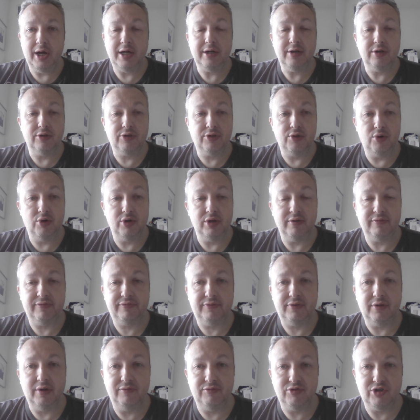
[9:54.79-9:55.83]
on the 30th
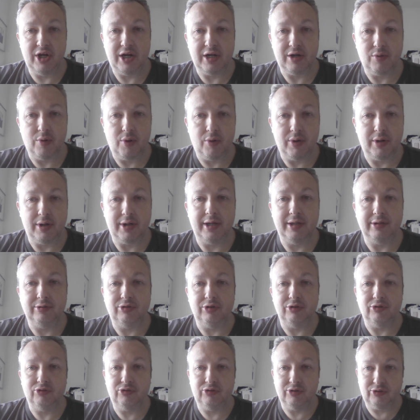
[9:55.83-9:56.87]
of January
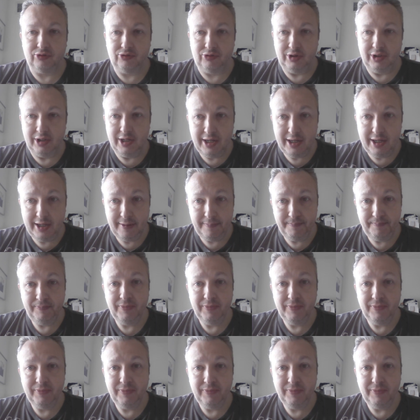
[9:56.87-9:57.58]
1969,